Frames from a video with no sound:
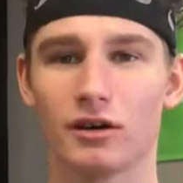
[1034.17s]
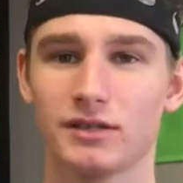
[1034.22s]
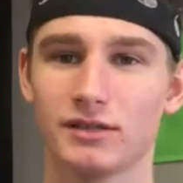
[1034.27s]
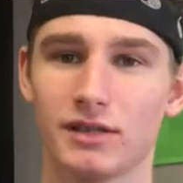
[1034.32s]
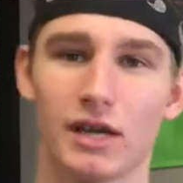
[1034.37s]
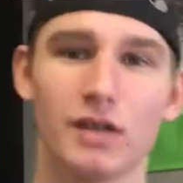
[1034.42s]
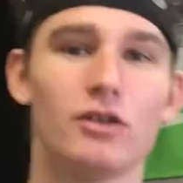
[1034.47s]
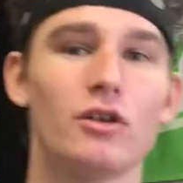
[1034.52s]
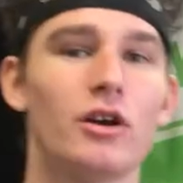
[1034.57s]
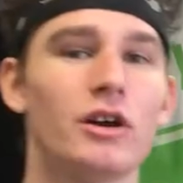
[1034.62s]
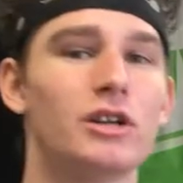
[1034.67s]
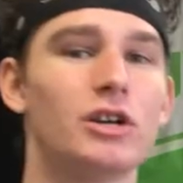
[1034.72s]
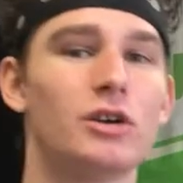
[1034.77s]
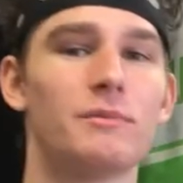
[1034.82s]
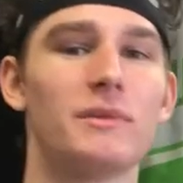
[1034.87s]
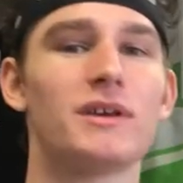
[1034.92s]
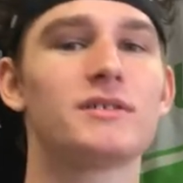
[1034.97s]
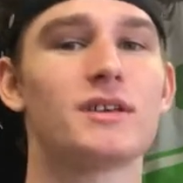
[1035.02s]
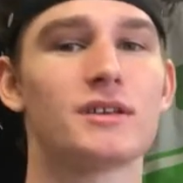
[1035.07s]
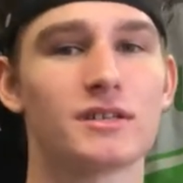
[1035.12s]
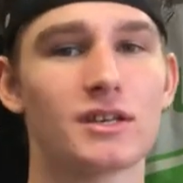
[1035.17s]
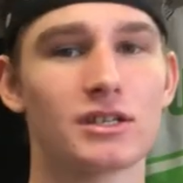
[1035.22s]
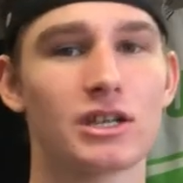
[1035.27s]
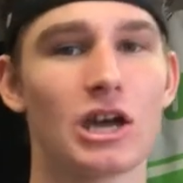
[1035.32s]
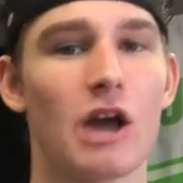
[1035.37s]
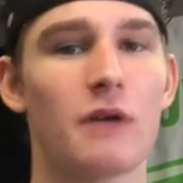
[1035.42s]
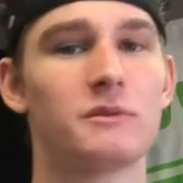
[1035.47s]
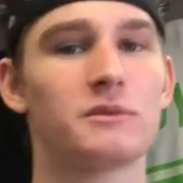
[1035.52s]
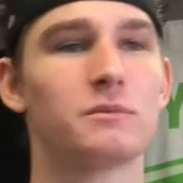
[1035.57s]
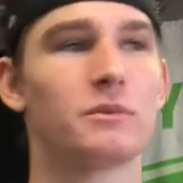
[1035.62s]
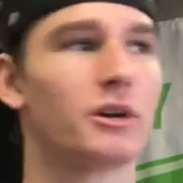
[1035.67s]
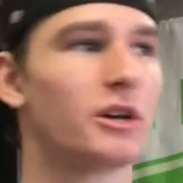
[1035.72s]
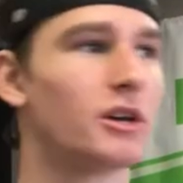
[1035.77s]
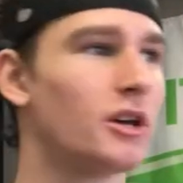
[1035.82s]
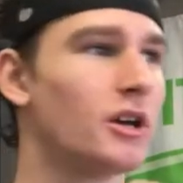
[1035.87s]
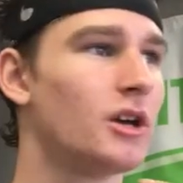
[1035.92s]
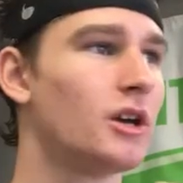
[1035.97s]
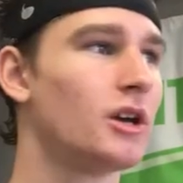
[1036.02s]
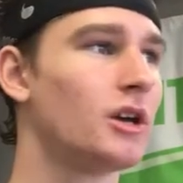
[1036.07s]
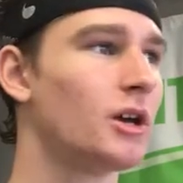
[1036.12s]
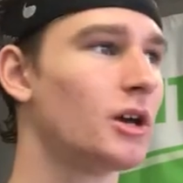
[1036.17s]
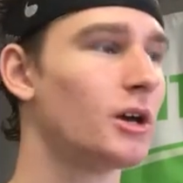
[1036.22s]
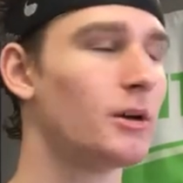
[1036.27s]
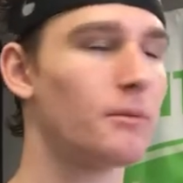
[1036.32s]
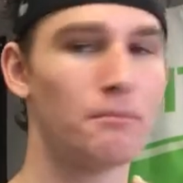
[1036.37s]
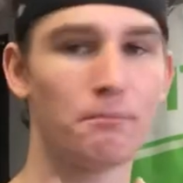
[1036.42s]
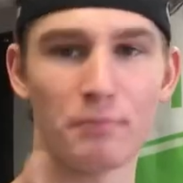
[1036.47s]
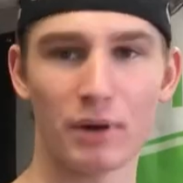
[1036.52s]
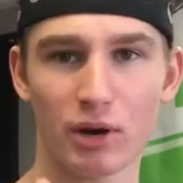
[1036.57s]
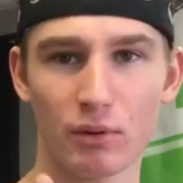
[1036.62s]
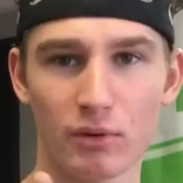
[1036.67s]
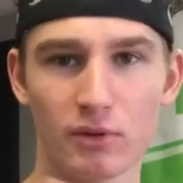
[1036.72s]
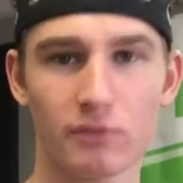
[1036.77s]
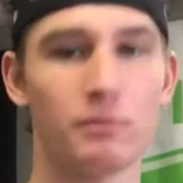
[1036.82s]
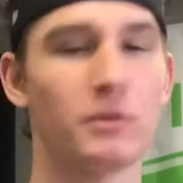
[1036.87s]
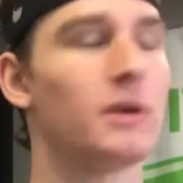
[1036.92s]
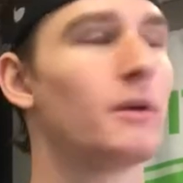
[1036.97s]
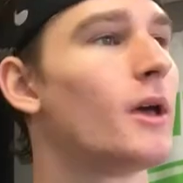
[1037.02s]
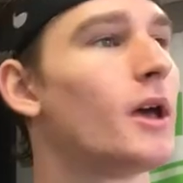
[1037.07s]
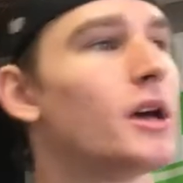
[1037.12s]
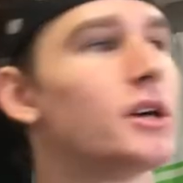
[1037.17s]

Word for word: Because I know I don't make sense at times, but bear with me.